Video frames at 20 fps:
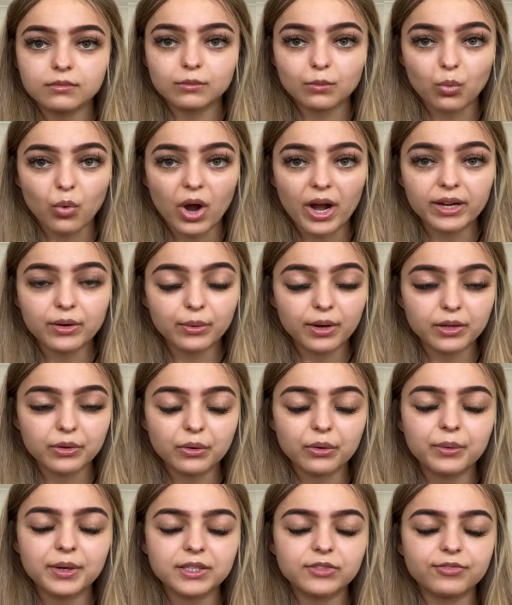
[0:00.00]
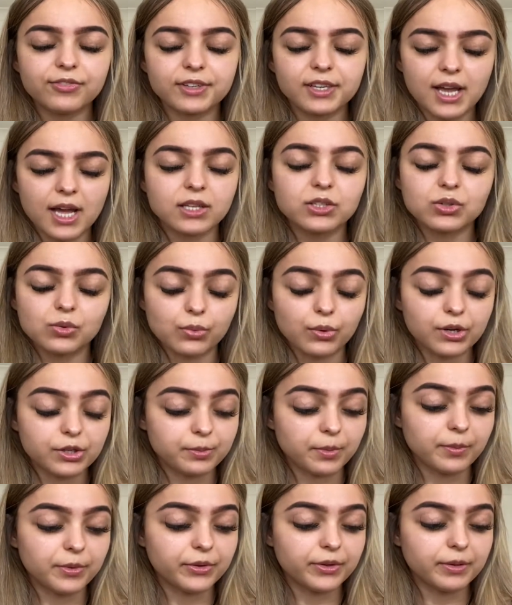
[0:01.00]
Why do I always forget to wash
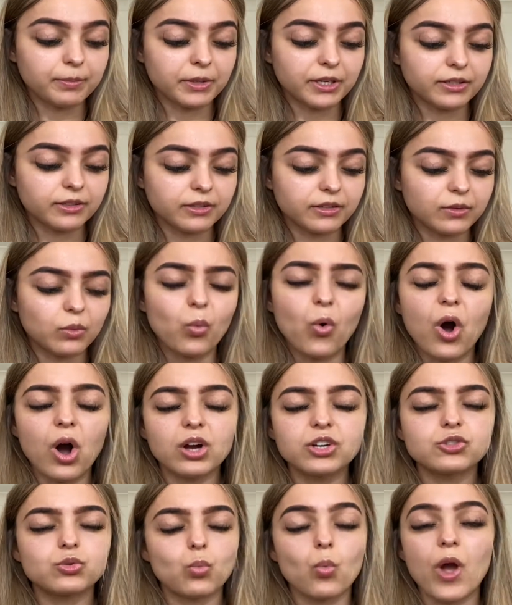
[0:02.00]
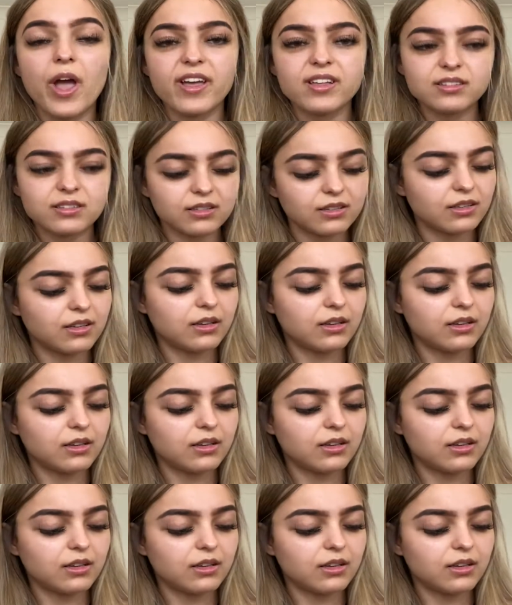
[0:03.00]
my beauty blender? Wash, wet.